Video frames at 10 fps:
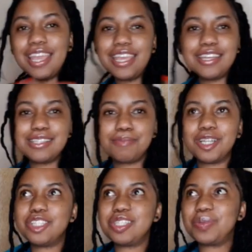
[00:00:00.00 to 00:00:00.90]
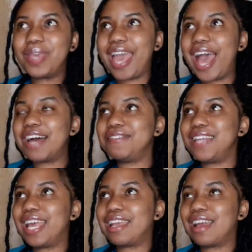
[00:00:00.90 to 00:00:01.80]
in as much as we have
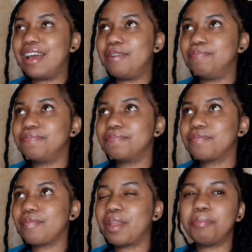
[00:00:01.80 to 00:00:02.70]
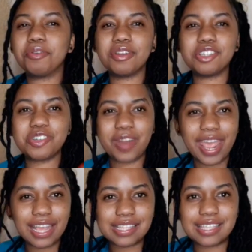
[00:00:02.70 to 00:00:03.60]
like period
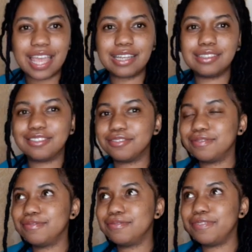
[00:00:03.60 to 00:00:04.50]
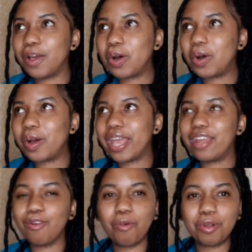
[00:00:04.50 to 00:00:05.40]
tracks and flow
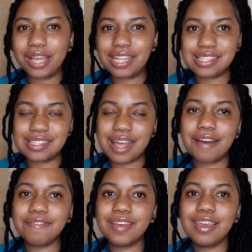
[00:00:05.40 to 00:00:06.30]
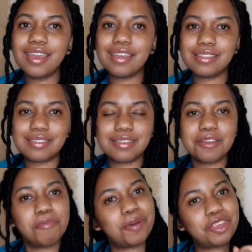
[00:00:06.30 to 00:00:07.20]
and all that stuff, it's
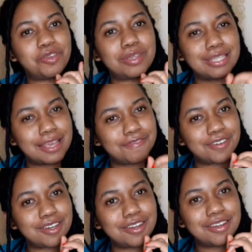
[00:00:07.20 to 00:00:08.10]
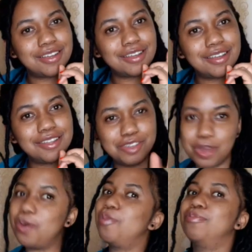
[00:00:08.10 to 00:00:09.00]
good, but you never
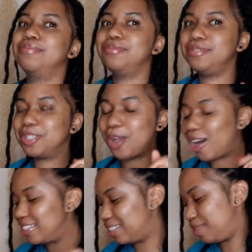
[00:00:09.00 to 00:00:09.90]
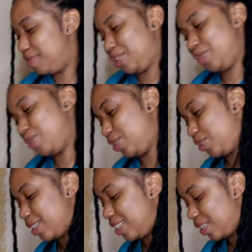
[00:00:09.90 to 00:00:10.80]
know. You can't just be too
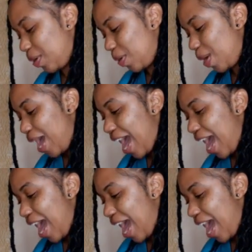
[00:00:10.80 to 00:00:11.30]
sure. So